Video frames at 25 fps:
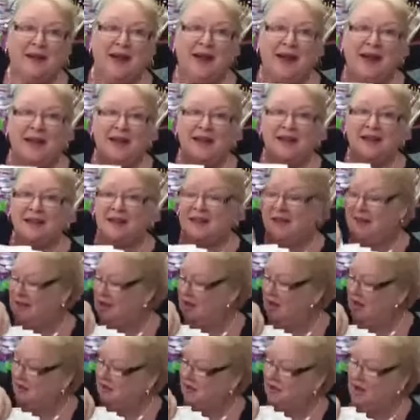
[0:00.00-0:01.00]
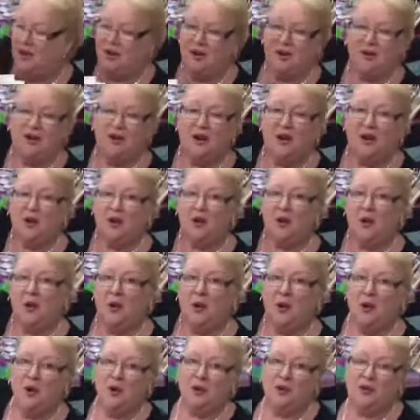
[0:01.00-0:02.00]
Days, it goes on and on.
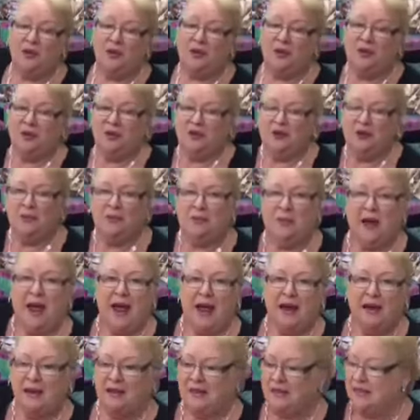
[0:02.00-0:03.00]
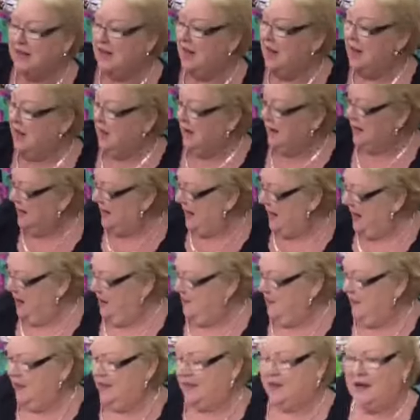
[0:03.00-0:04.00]
All of the cushion patterns can
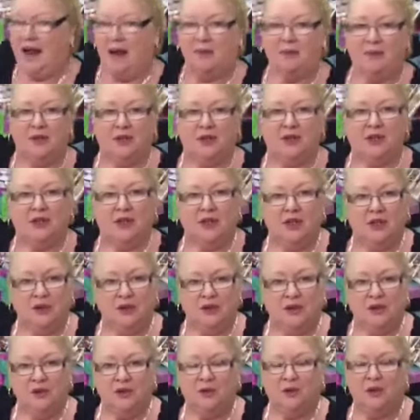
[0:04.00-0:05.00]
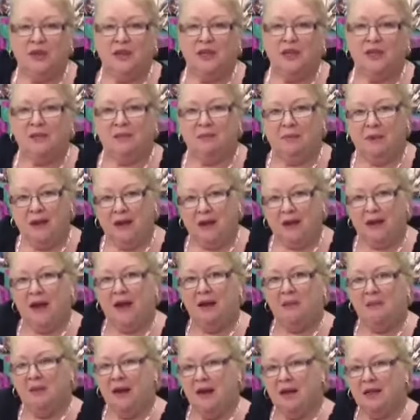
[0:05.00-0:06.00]
now be adapted to use with these pick
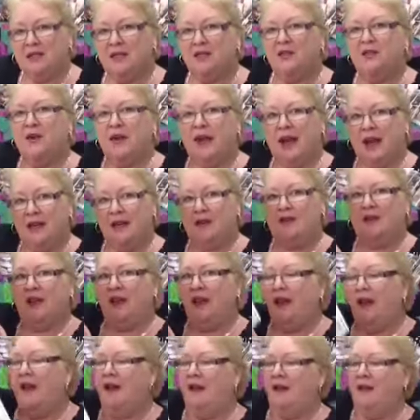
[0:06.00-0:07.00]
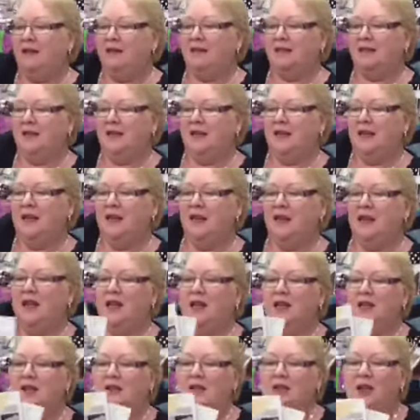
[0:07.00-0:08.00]
and mix creative cards.
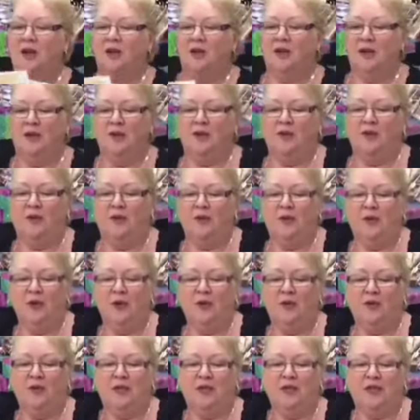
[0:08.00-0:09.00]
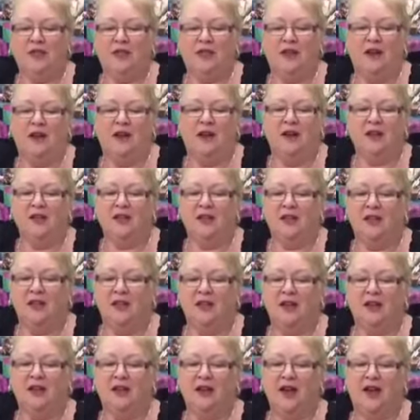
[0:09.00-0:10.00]
So there are four different designs in
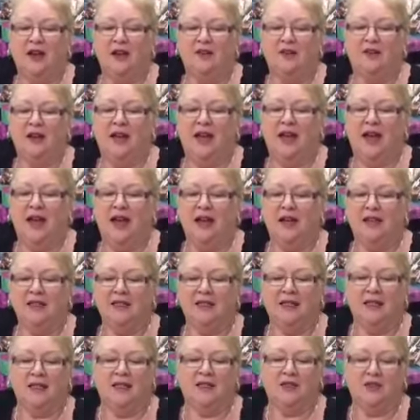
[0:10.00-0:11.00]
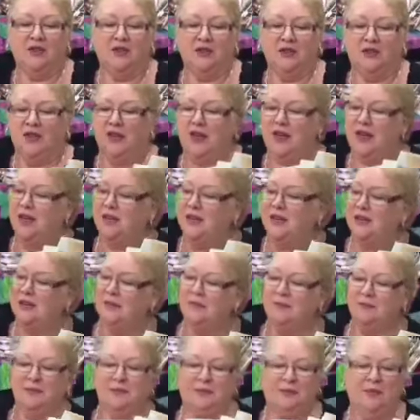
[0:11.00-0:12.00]
the creative cards. There's trees,
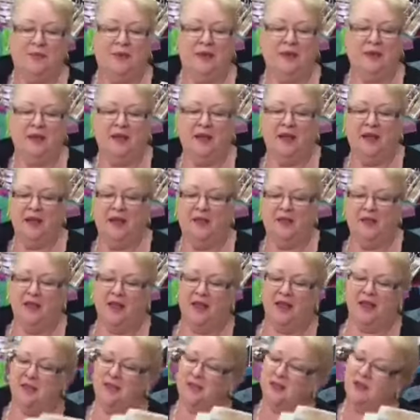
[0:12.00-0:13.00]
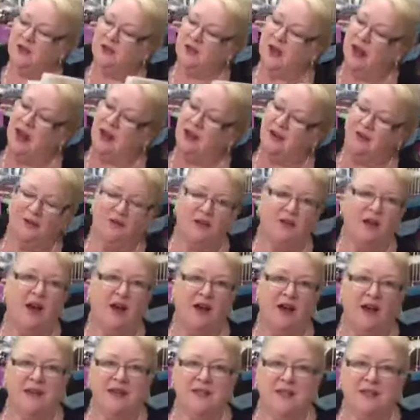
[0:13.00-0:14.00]
there's
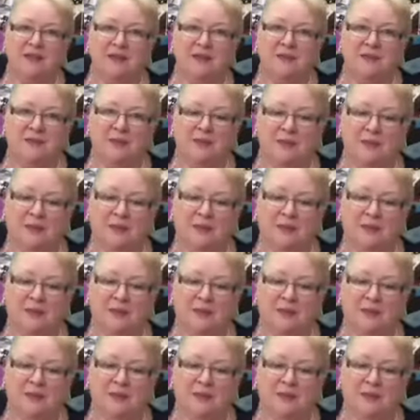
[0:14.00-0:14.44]
dragonflies,